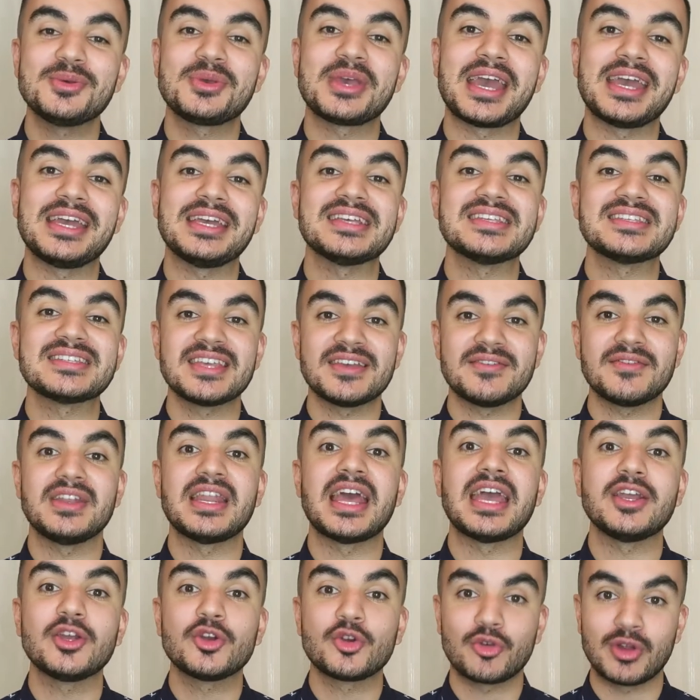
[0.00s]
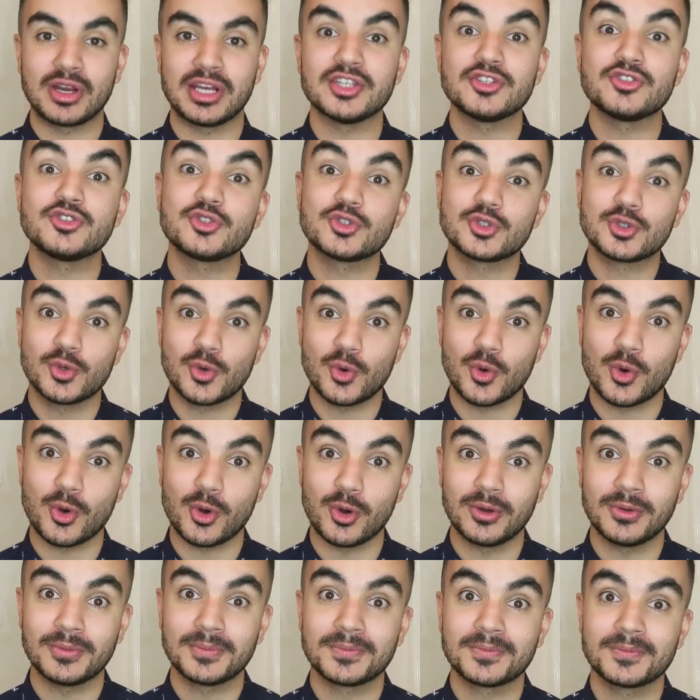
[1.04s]
UK is given a credit
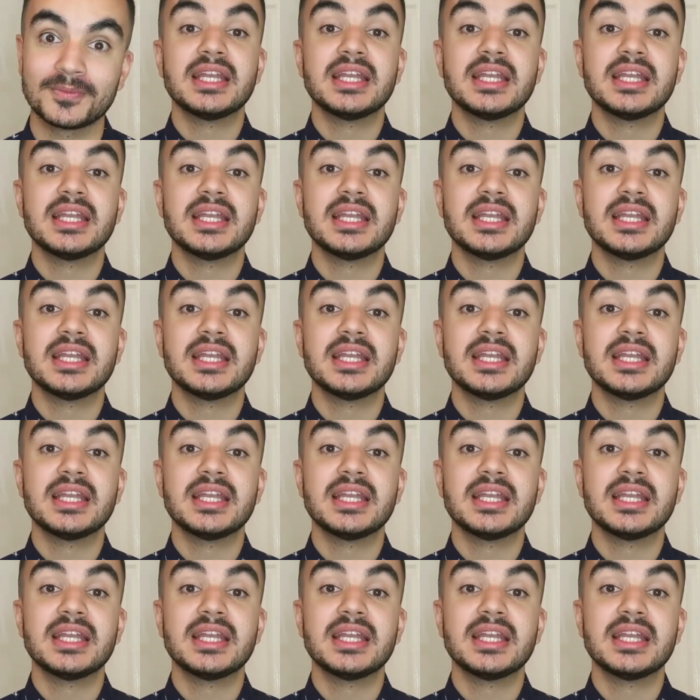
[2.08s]
score.